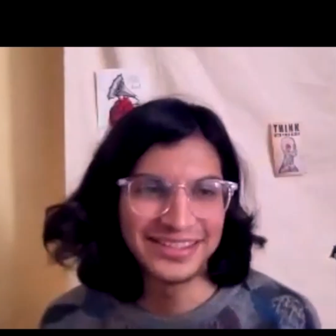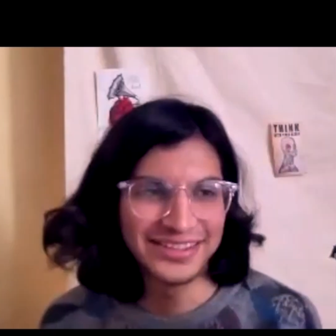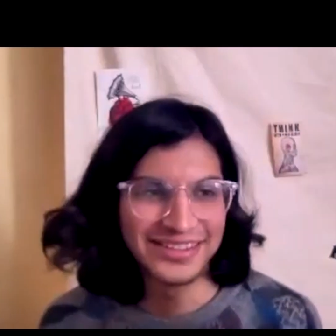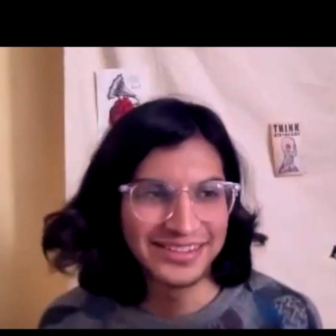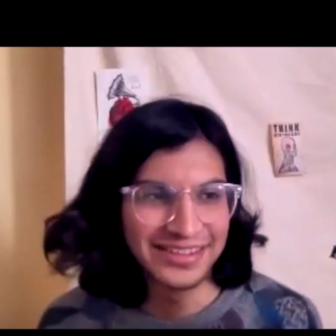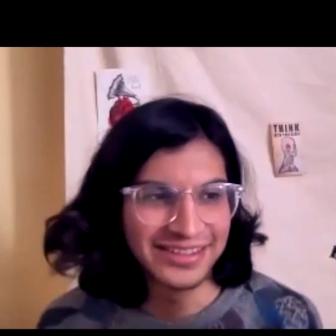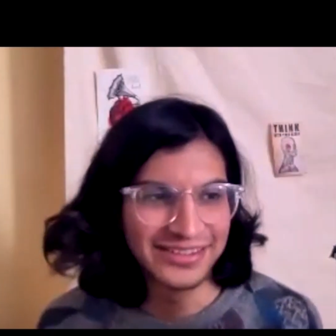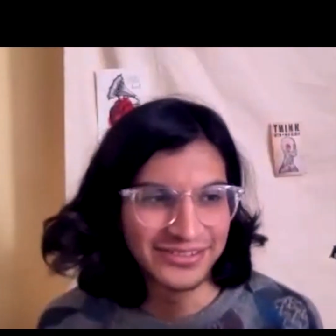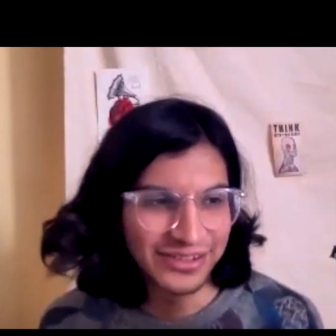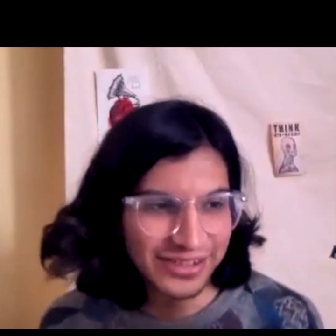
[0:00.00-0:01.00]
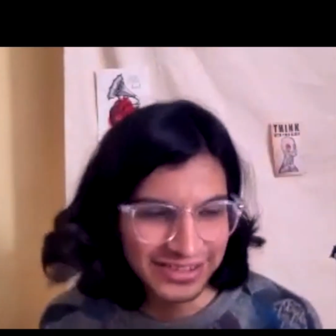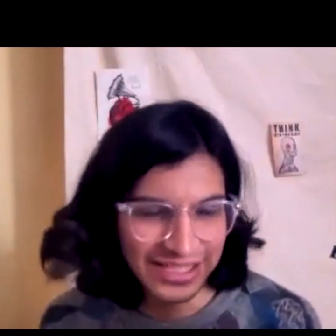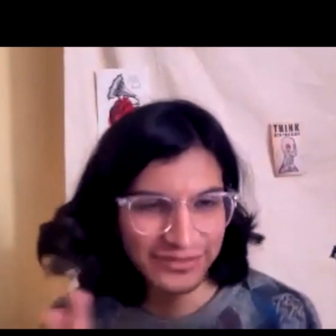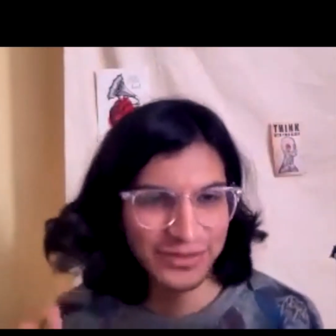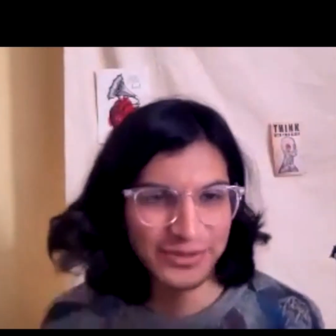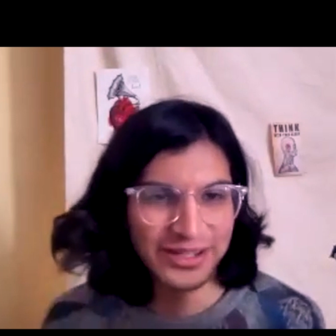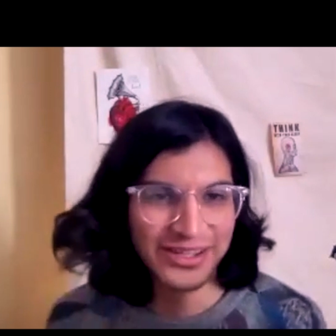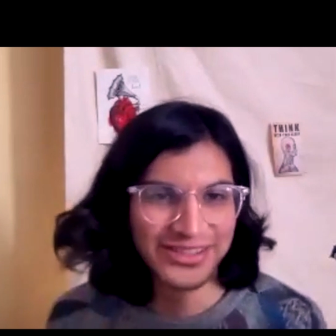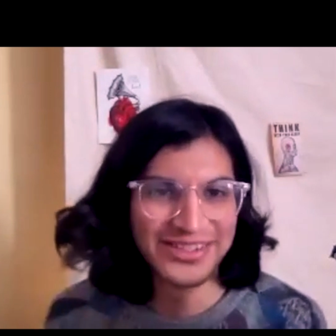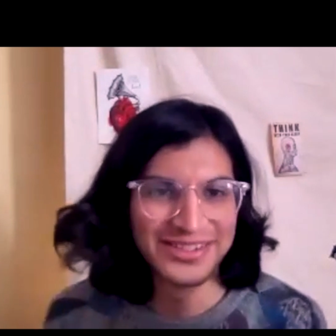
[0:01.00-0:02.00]
You're the first. I have three
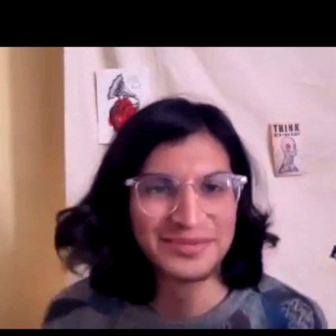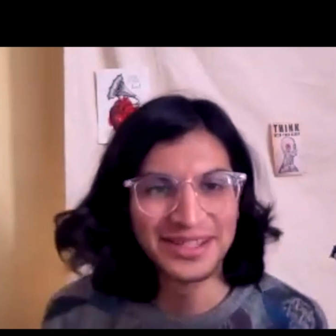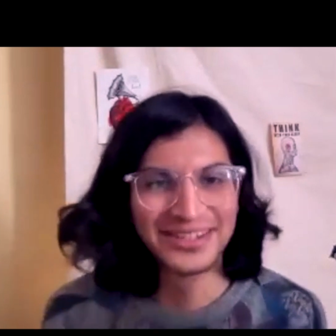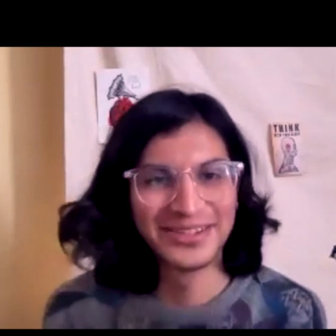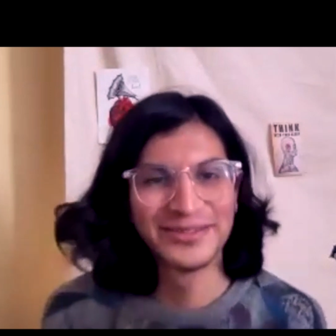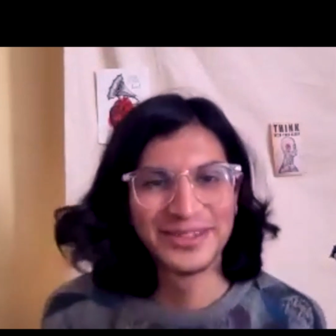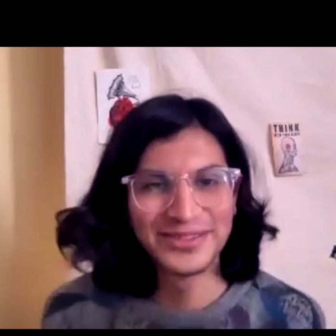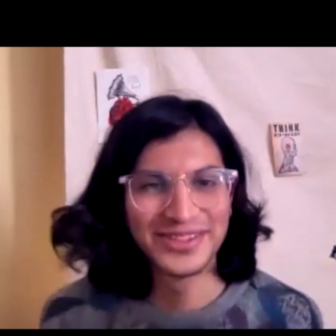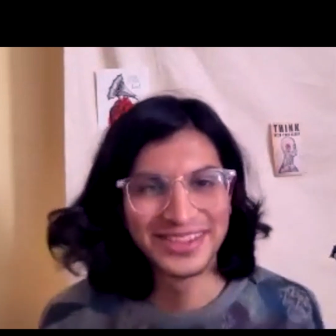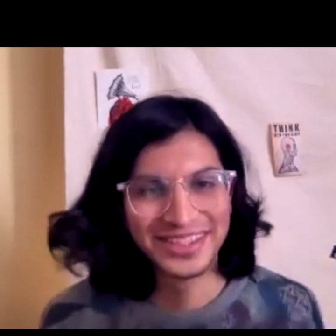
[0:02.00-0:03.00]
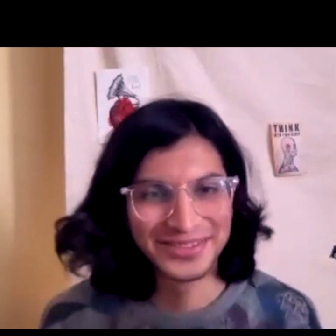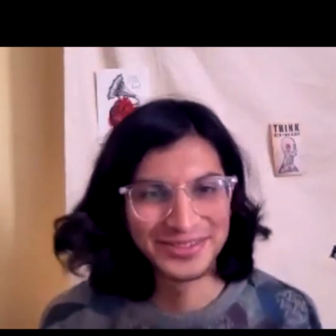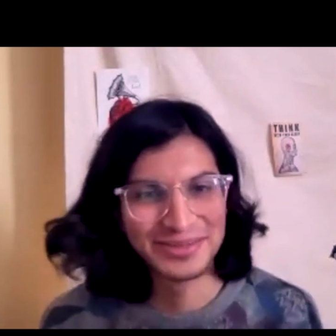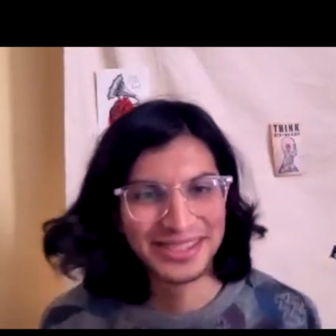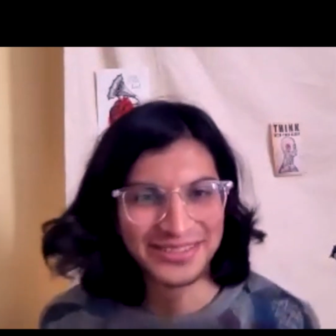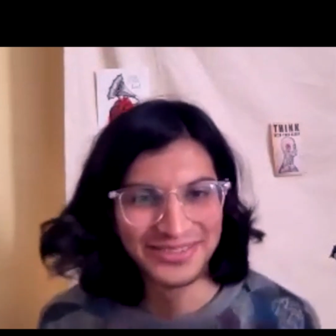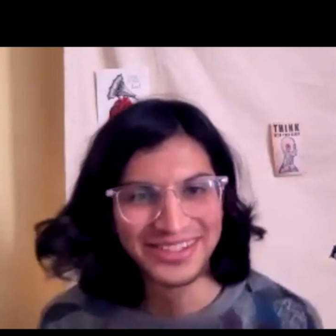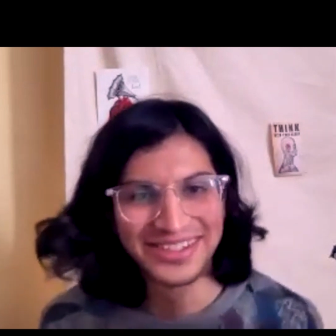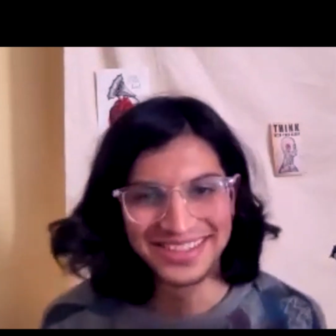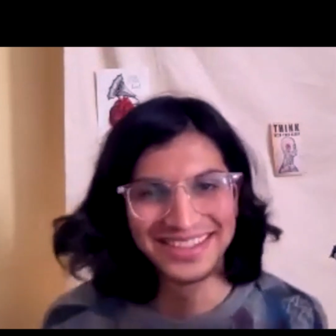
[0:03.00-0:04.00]
authors I'm going to interview, so thank you for being the
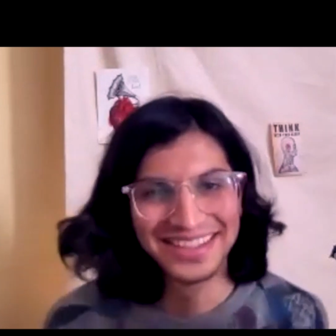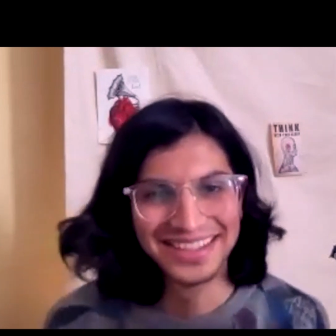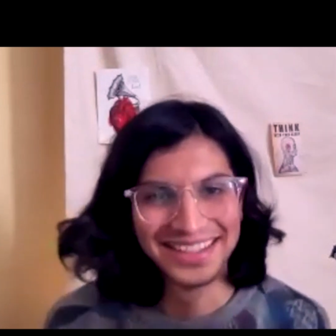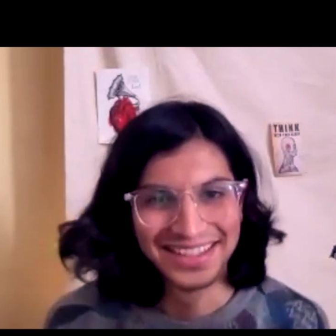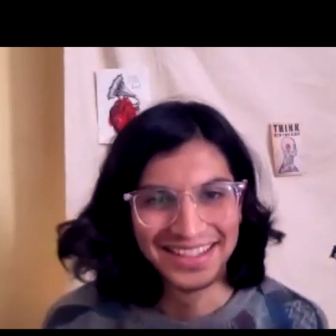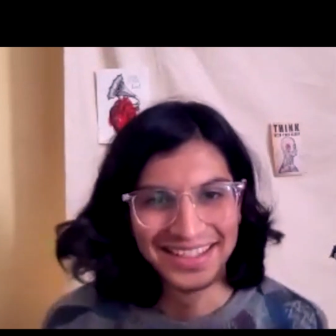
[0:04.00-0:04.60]
first. Of